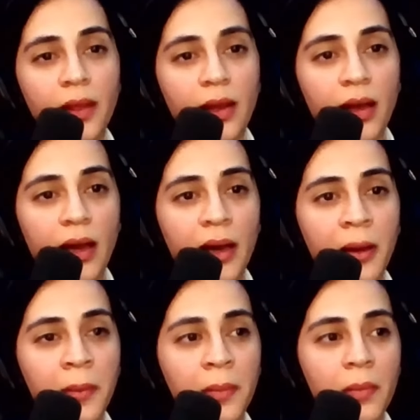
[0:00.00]

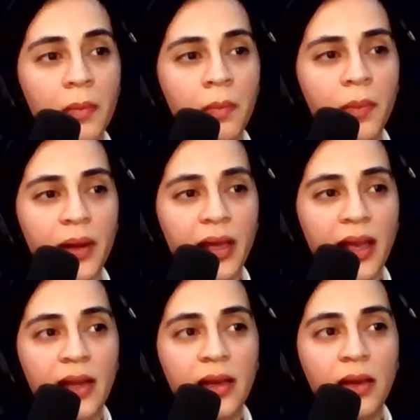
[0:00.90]
But
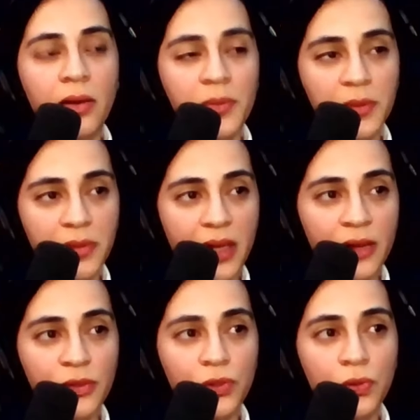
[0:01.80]
again, it comes
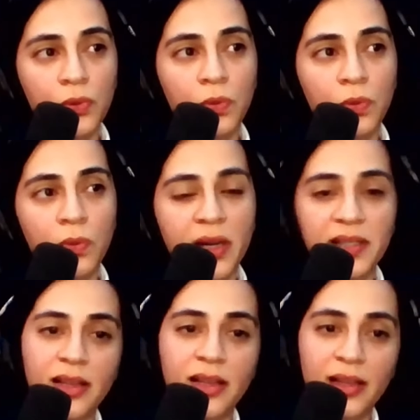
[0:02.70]
down to what is
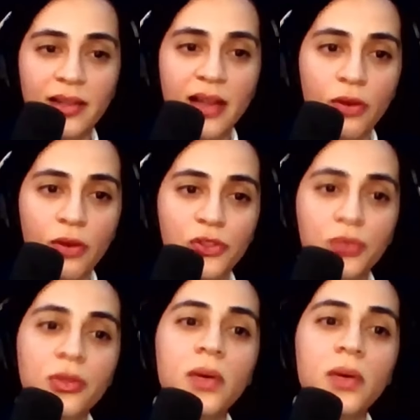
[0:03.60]
it that
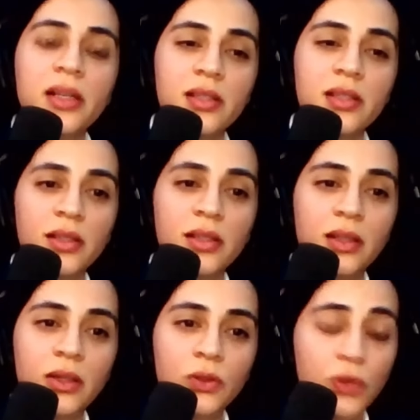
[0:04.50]
customer wants?
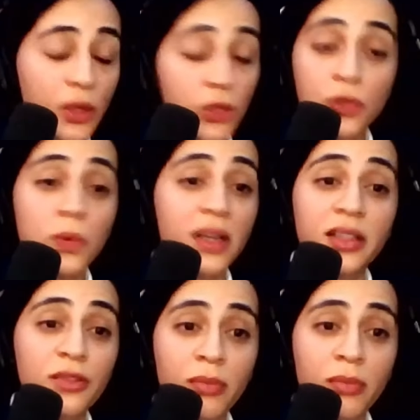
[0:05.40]
Do they just want the
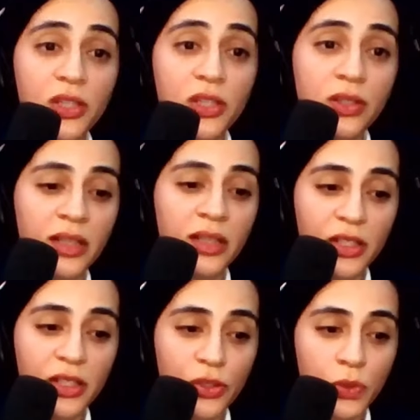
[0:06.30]
information and they
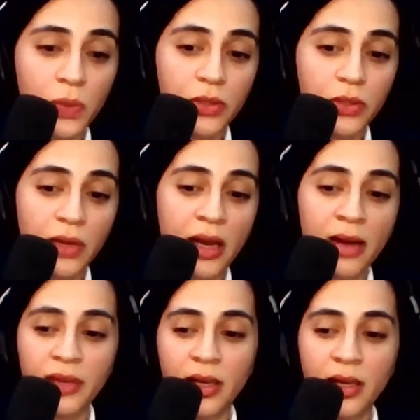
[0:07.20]
just want to
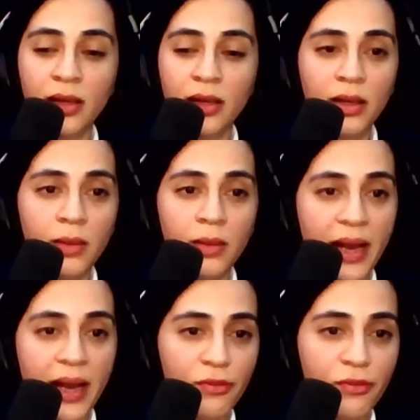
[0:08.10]
have a
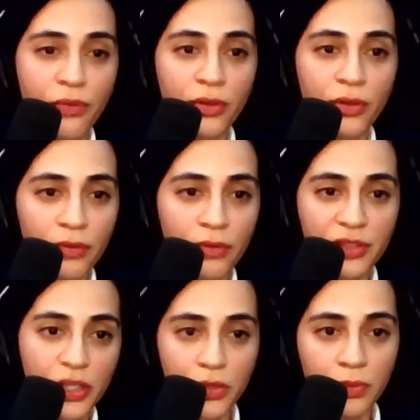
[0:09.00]
back and forth
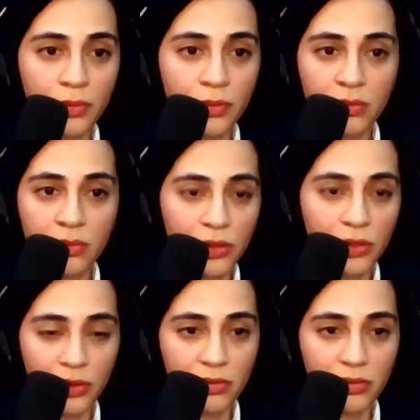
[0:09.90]
conversation, you
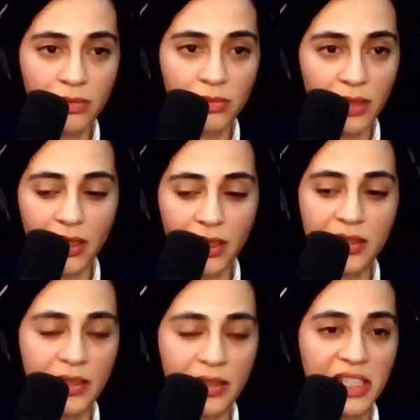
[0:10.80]
know, in
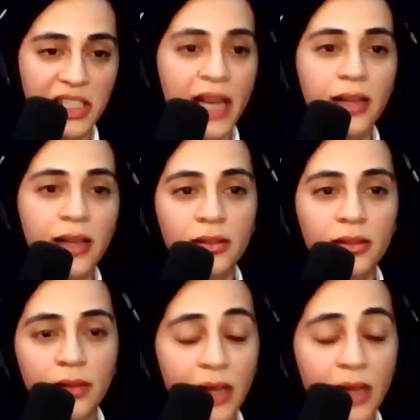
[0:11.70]
a chat?
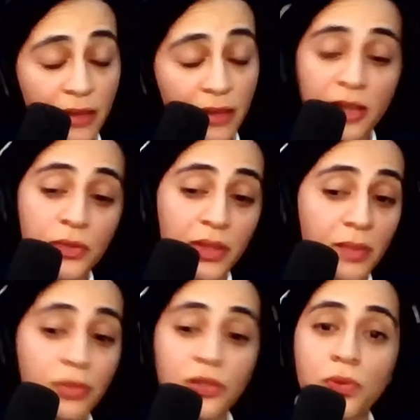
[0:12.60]
And if that's what the
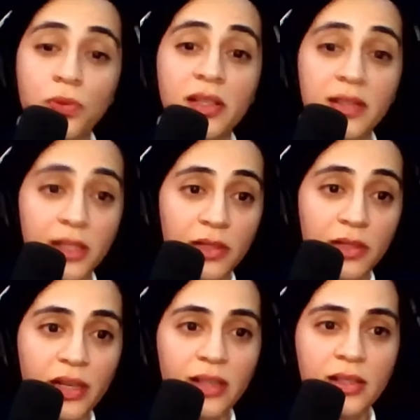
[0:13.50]
person wants, that's
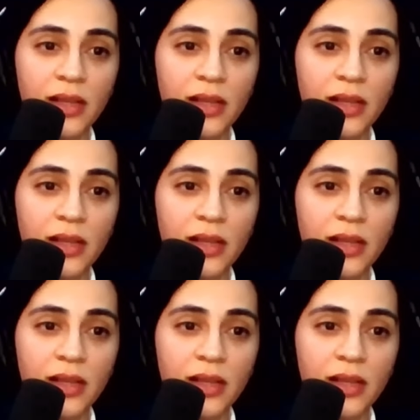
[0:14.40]
great.